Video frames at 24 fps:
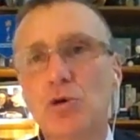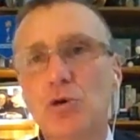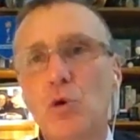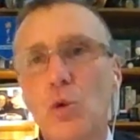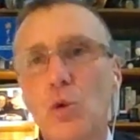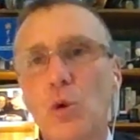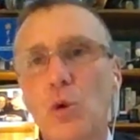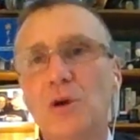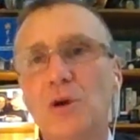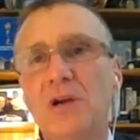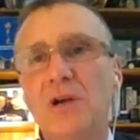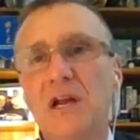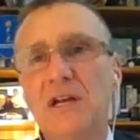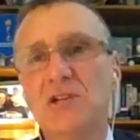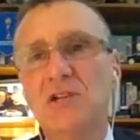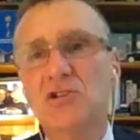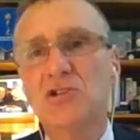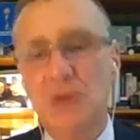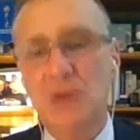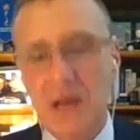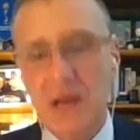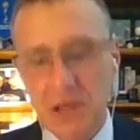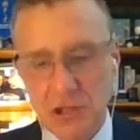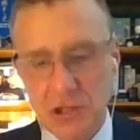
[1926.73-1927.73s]
coordinated
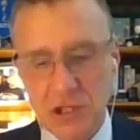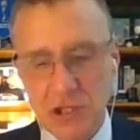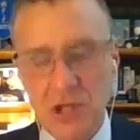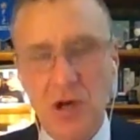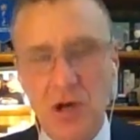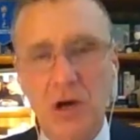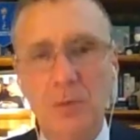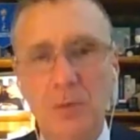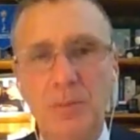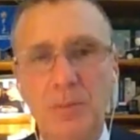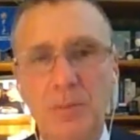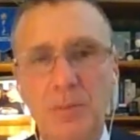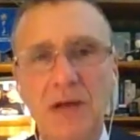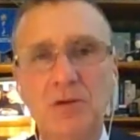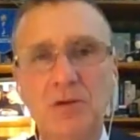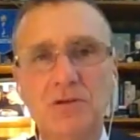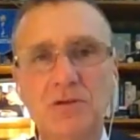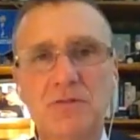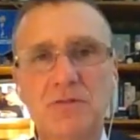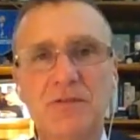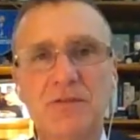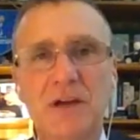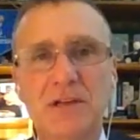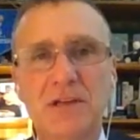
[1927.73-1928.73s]
strategy on
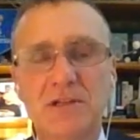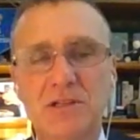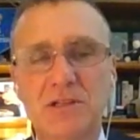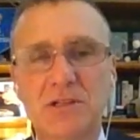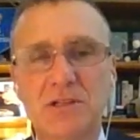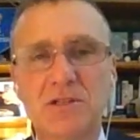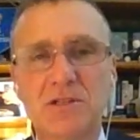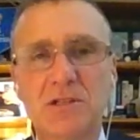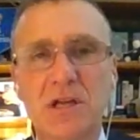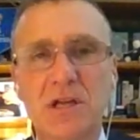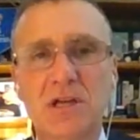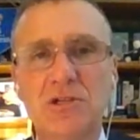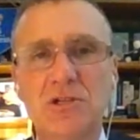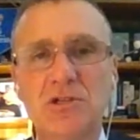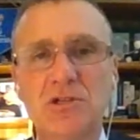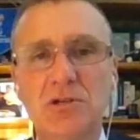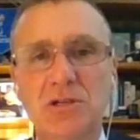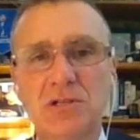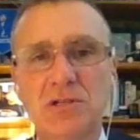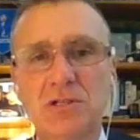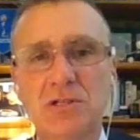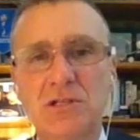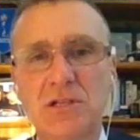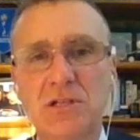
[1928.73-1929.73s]
biodefense, as you
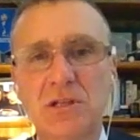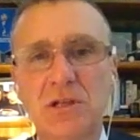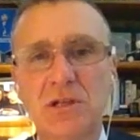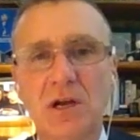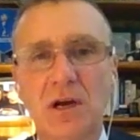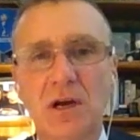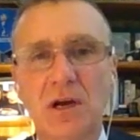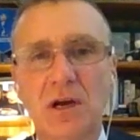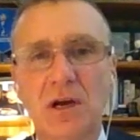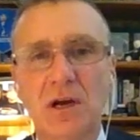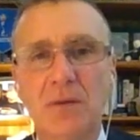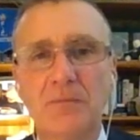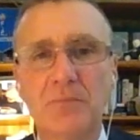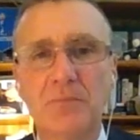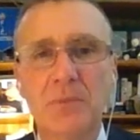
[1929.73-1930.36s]
can see there.